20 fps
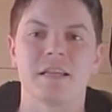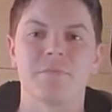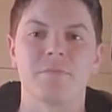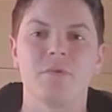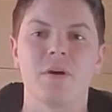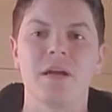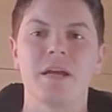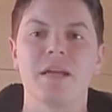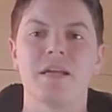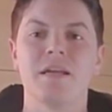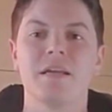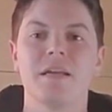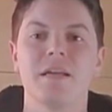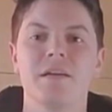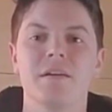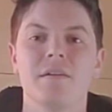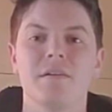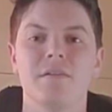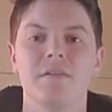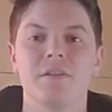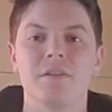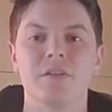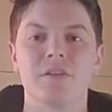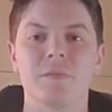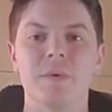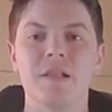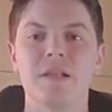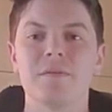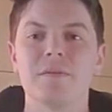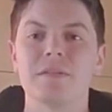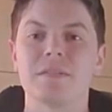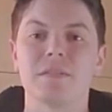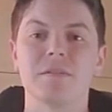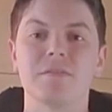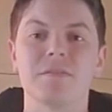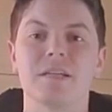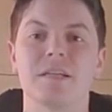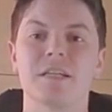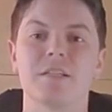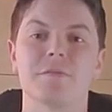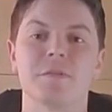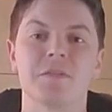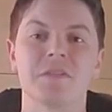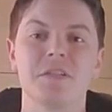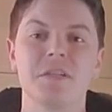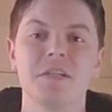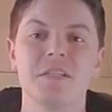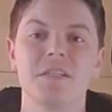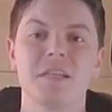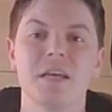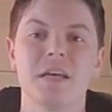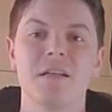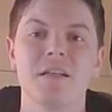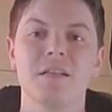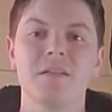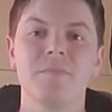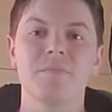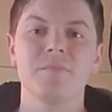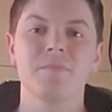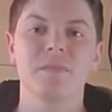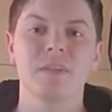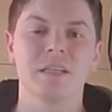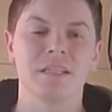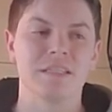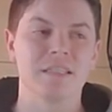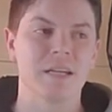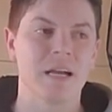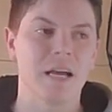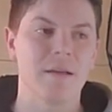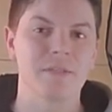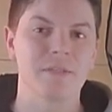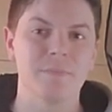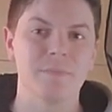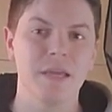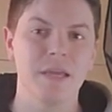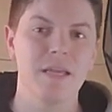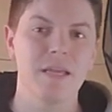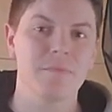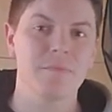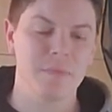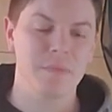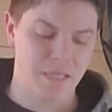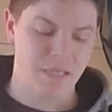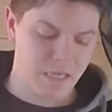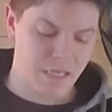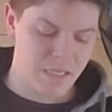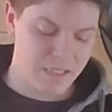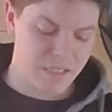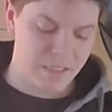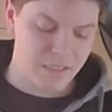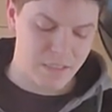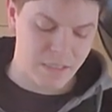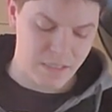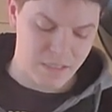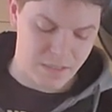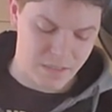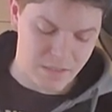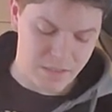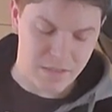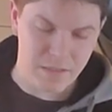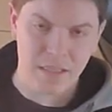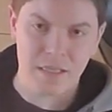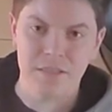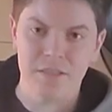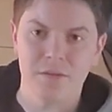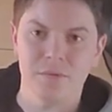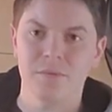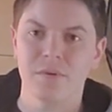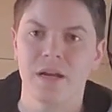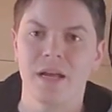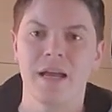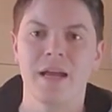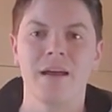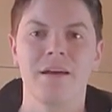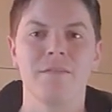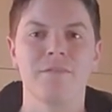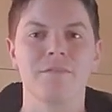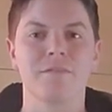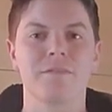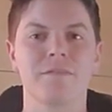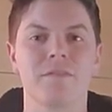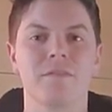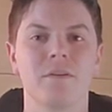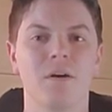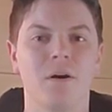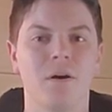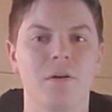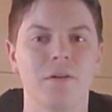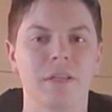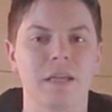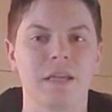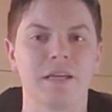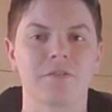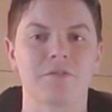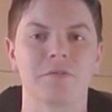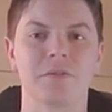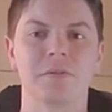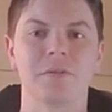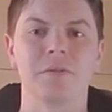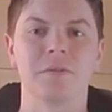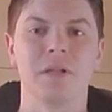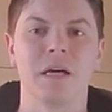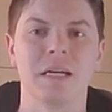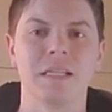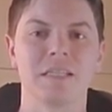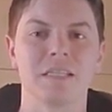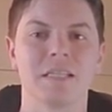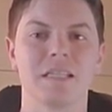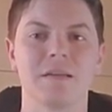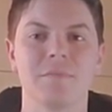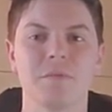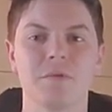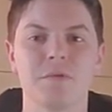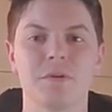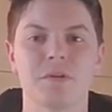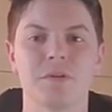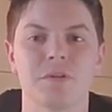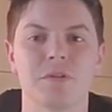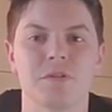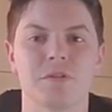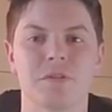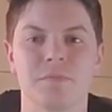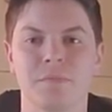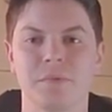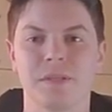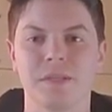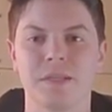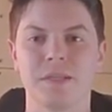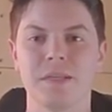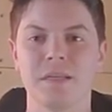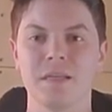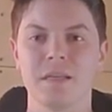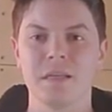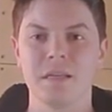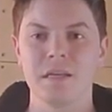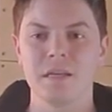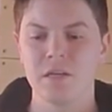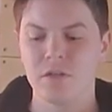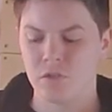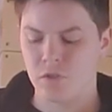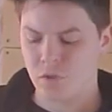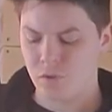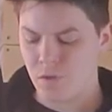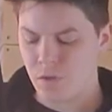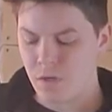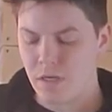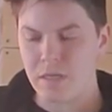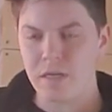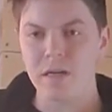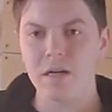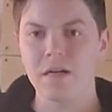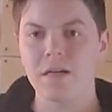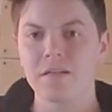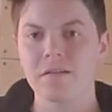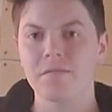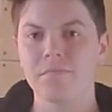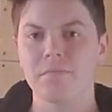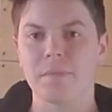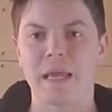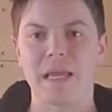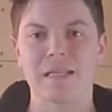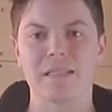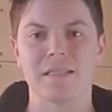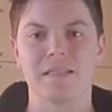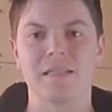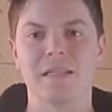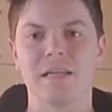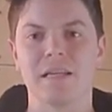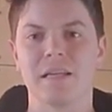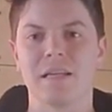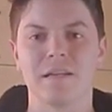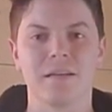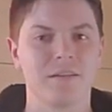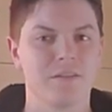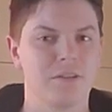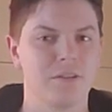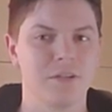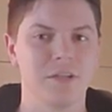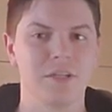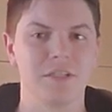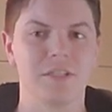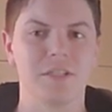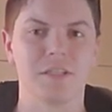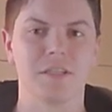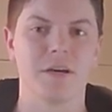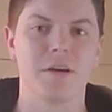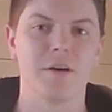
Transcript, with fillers: same way. The smaller ones don't take as much detail and time to make because they don't have all the extra little lines in them. You can just simply draw it on, paint it in, you're good to